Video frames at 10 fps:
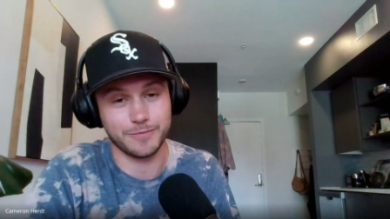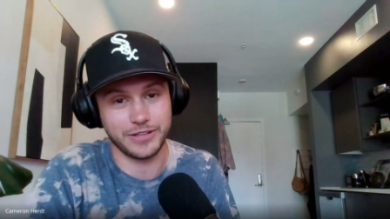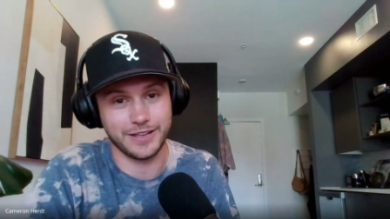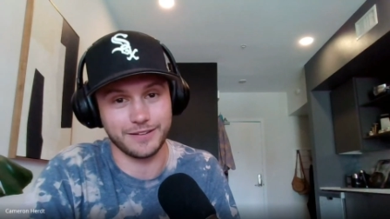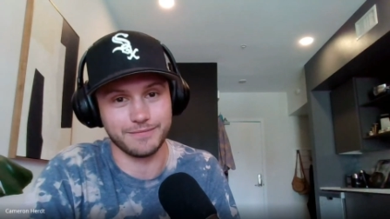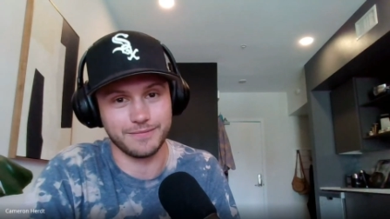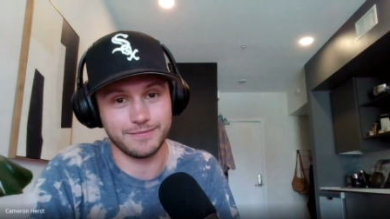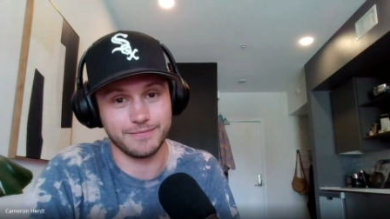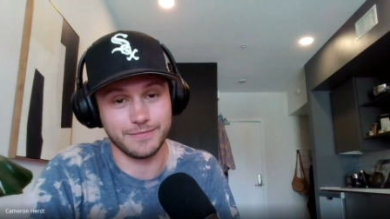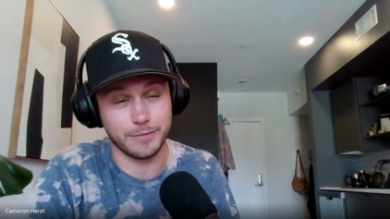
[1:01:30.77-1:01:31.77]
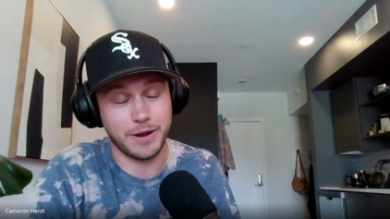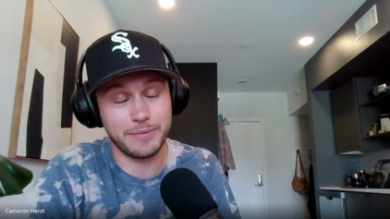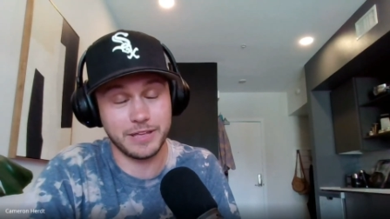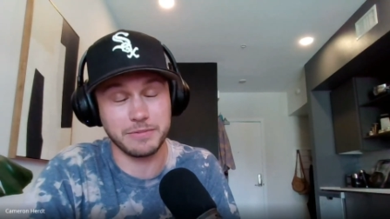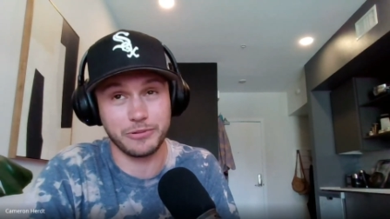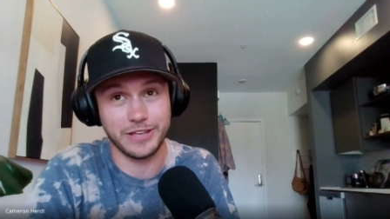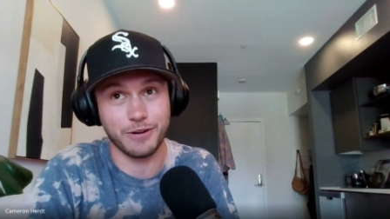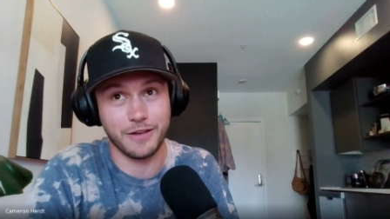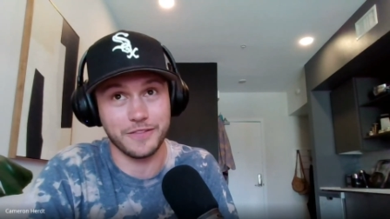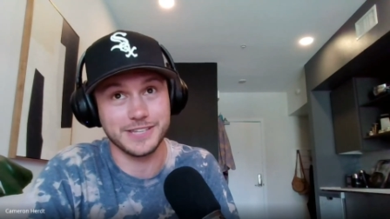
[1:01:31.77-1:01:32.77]
they're playing they're probably going to be playing
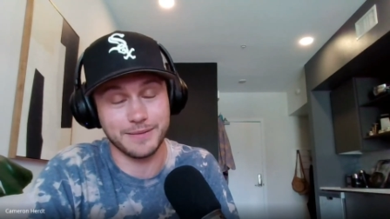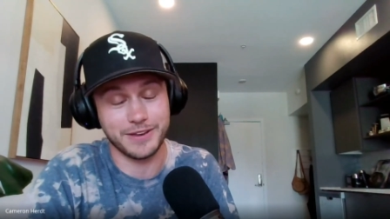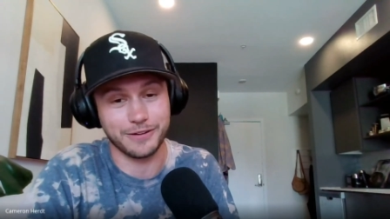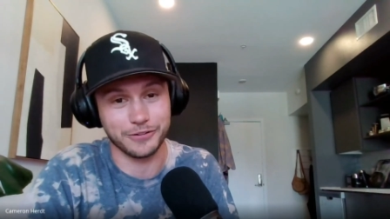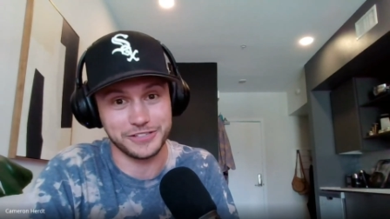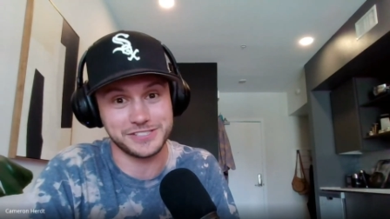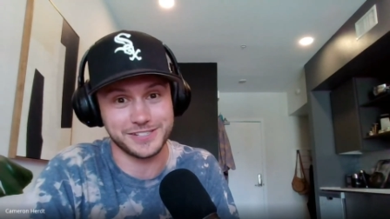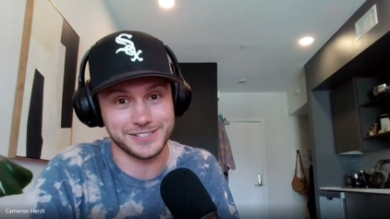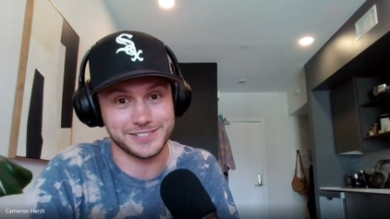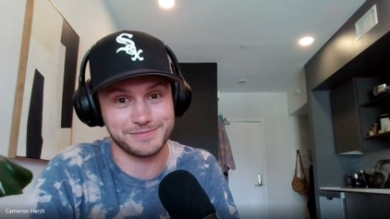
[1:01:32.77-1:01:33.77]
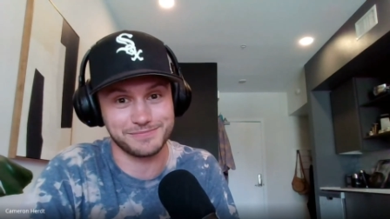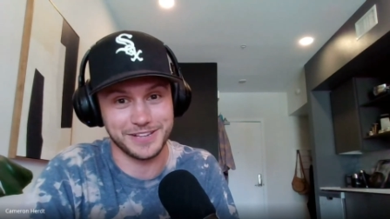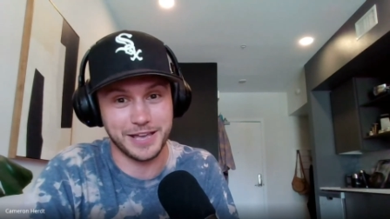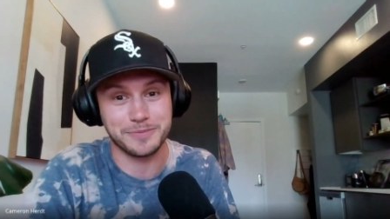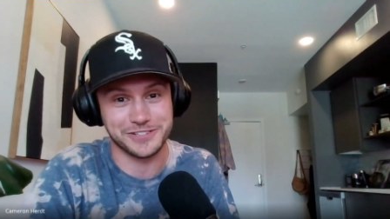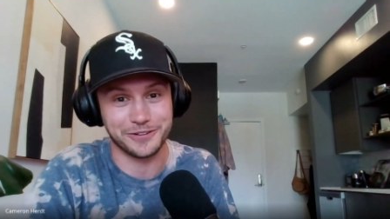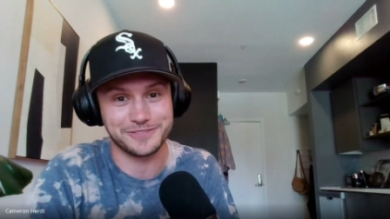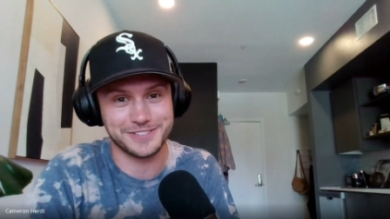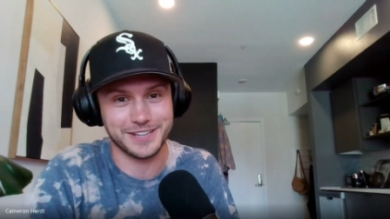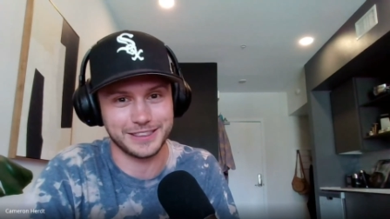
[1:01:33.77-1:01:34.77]
around the time that I released this episode.
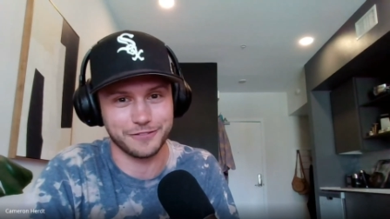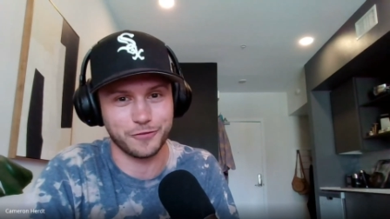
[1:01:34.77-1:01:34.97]
It's like the